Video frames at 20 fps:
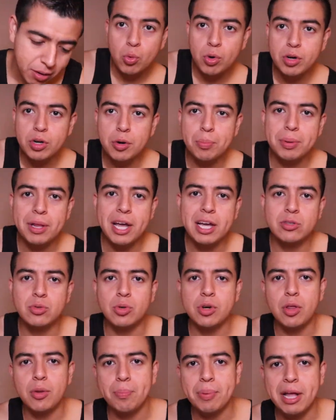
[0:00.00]
What are your plans?
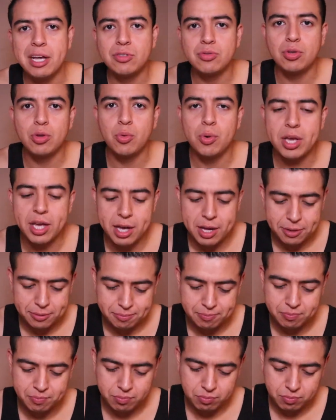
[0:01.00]
What are the plans for the weekend?